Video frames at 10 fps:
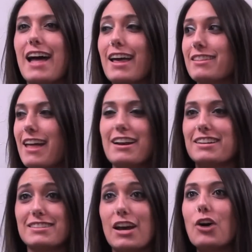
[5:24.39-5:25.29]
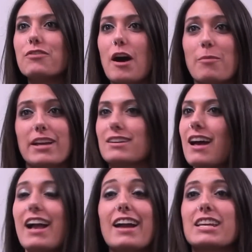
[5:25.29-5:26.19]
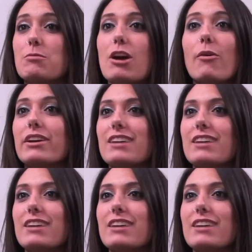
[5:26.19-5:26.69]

that in itself, I'm like, I gotta keep going.